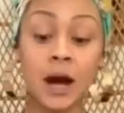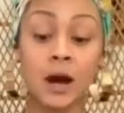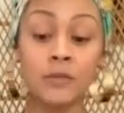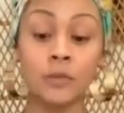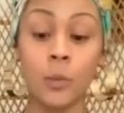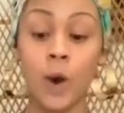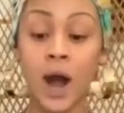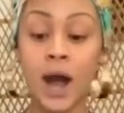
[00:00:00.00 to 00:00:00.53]

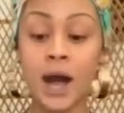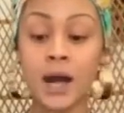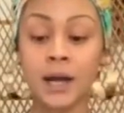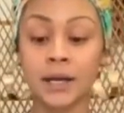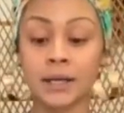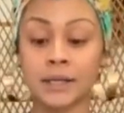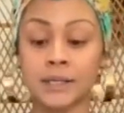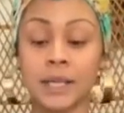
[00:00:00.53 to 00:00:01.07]
of
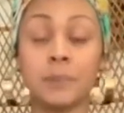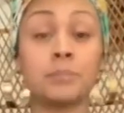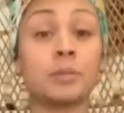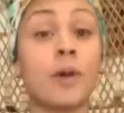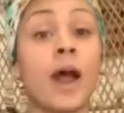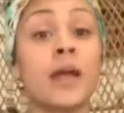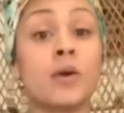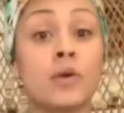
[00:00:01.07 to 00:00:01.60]
Wands and
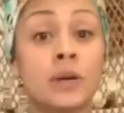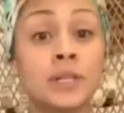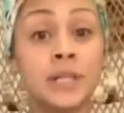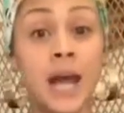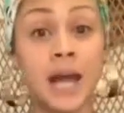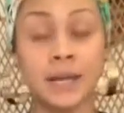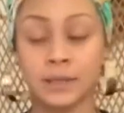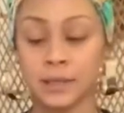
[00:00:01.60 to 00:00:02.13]

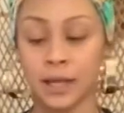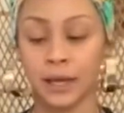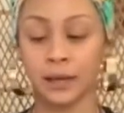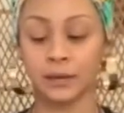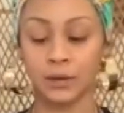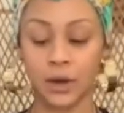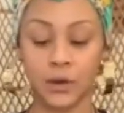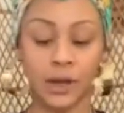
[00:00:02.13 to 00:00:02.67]

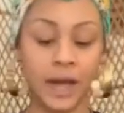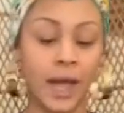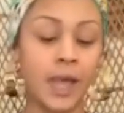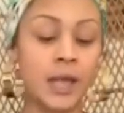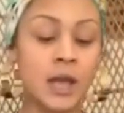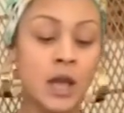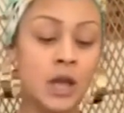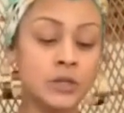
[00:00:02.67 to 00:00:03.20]
prioritizing,
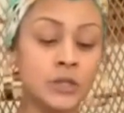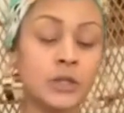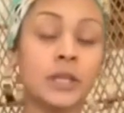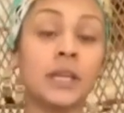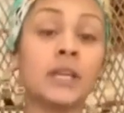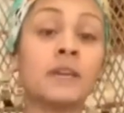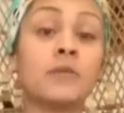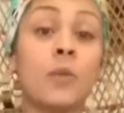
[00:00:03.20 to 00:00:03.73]
okay? So the
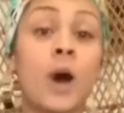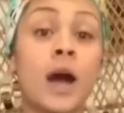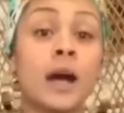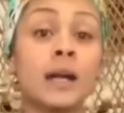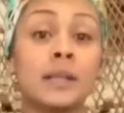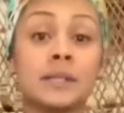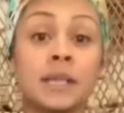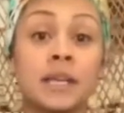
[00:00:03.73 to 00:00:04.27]
King of
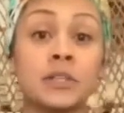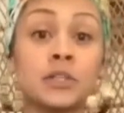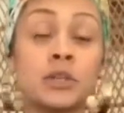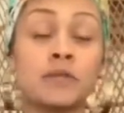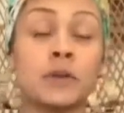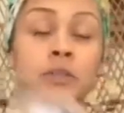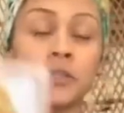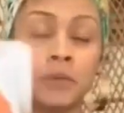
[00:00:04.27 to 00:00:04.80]
Wands
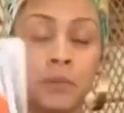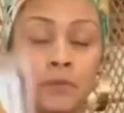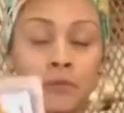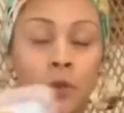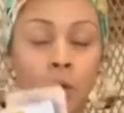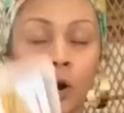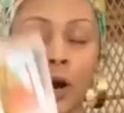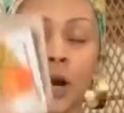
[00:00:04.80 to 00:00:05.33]

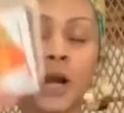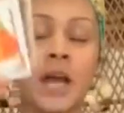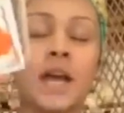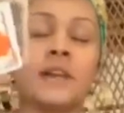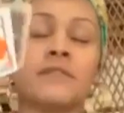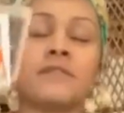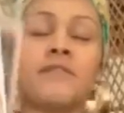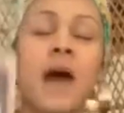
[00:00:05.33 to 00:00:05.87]
for
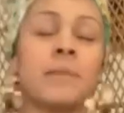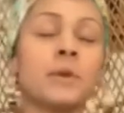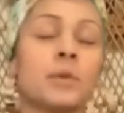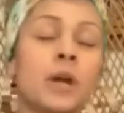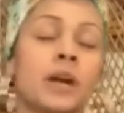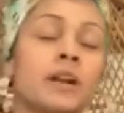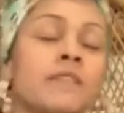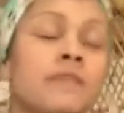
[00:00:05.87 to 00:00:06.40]

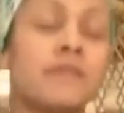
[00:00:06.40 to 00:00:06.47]
February